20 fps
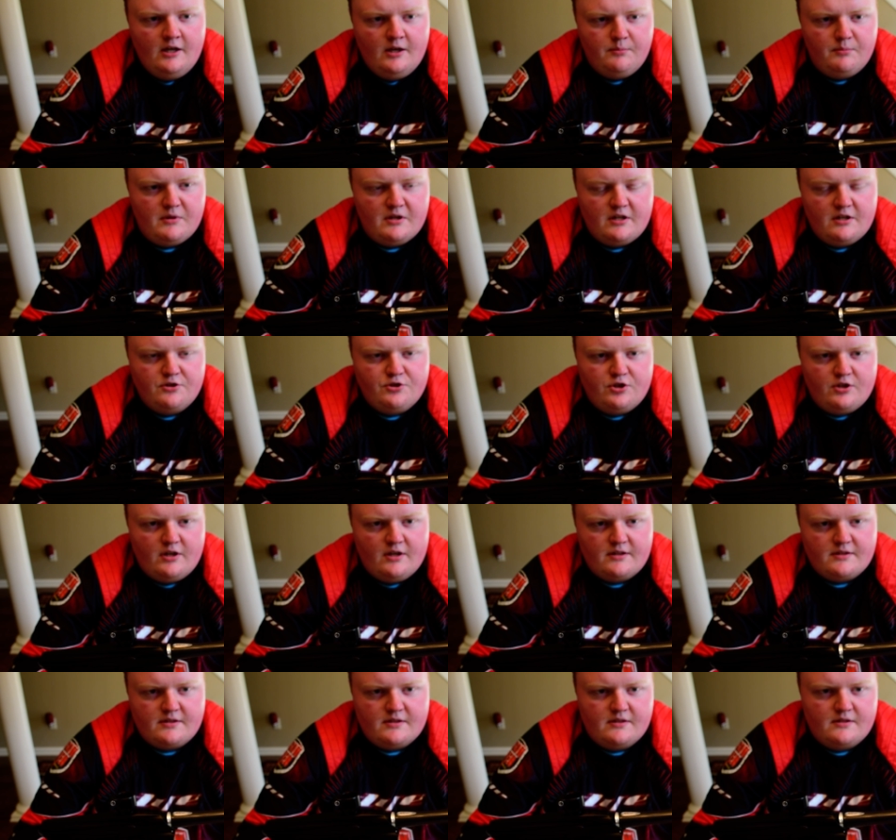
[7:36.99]
mini
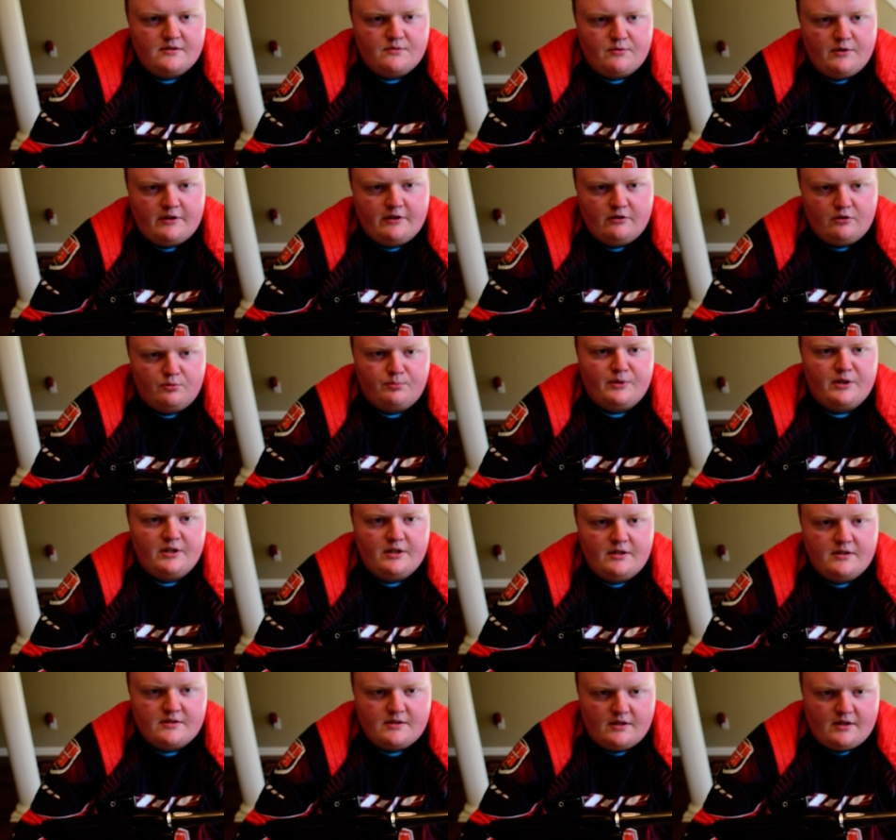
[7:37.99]
GSs, regular
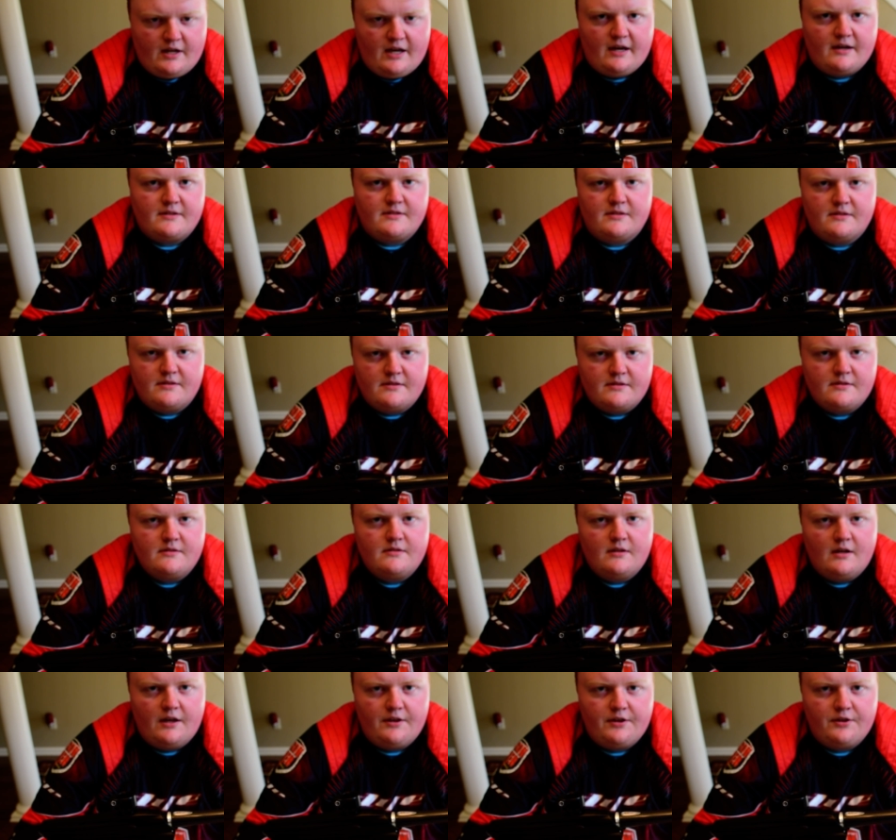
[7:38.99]
minis and Axes.
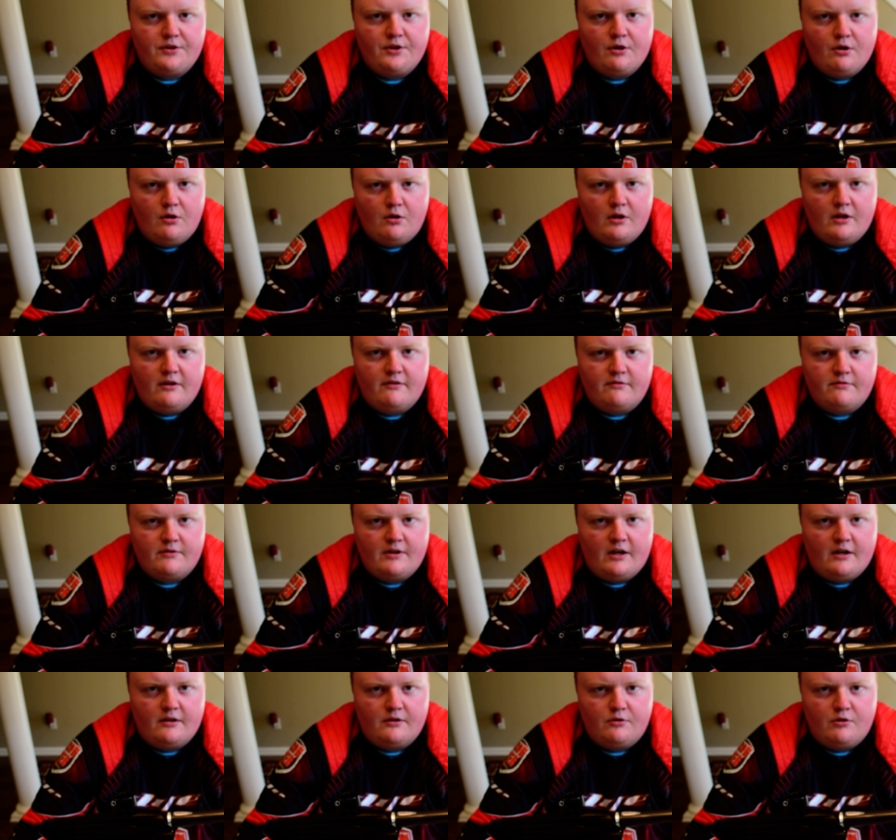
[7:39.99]
I think they all have
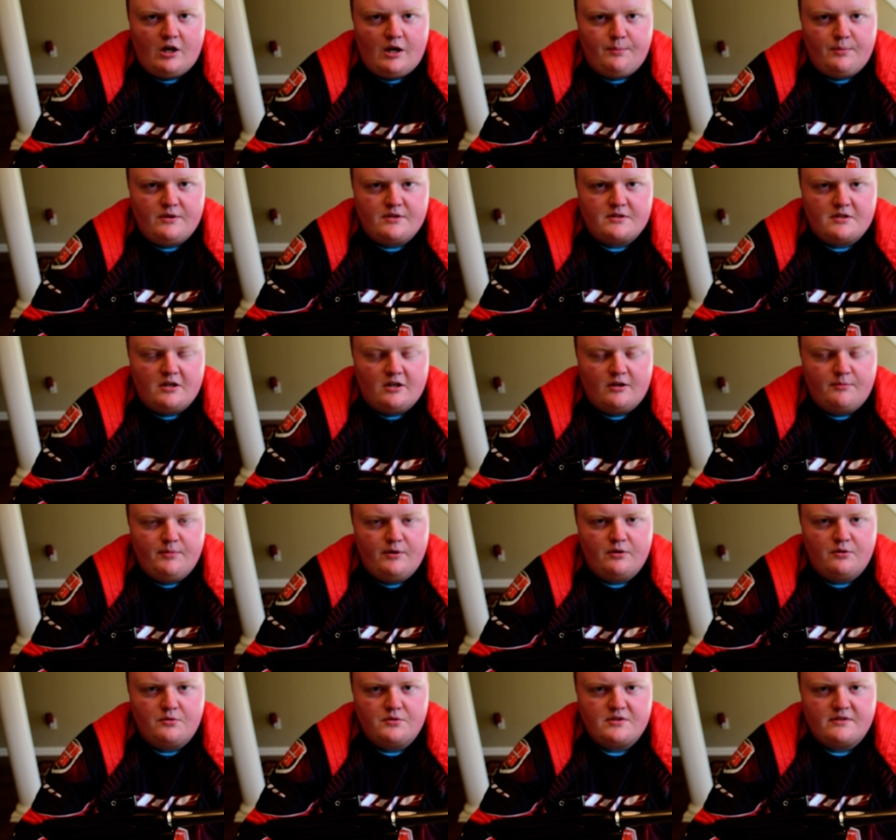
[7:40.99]
kind of crappy stock
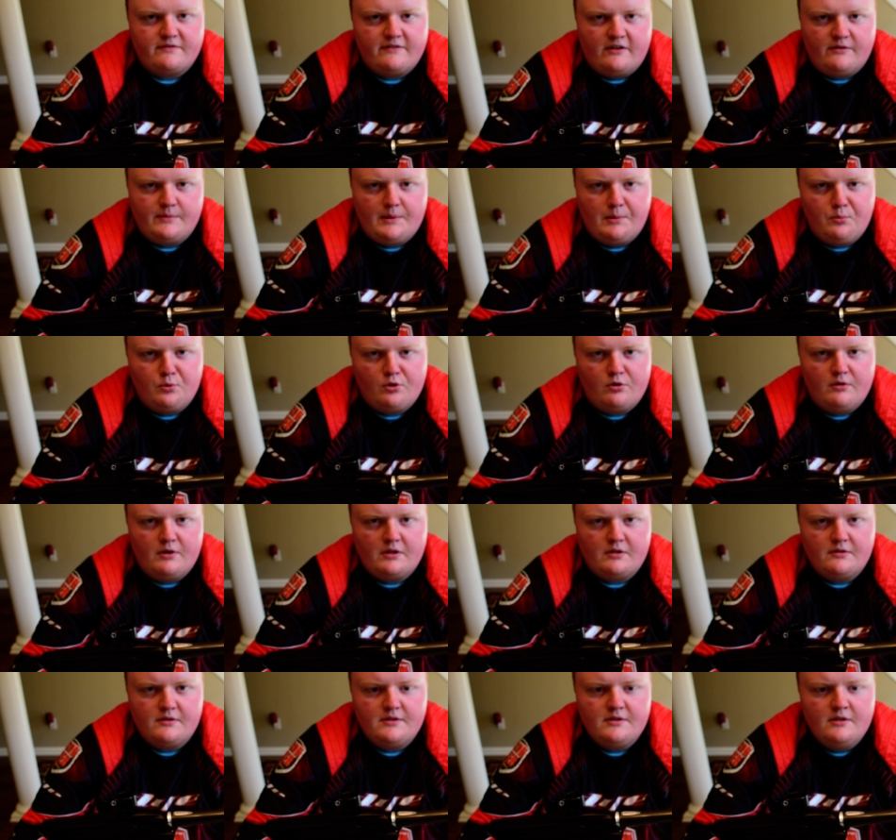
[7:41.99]
barrels if I remember
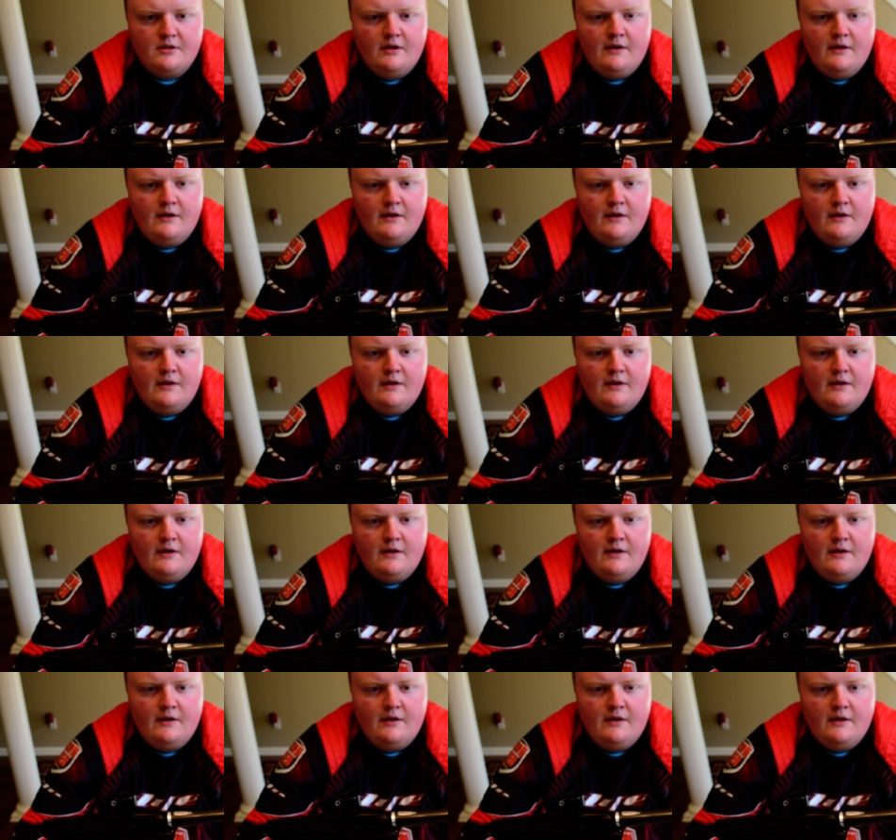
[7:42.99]
correctly.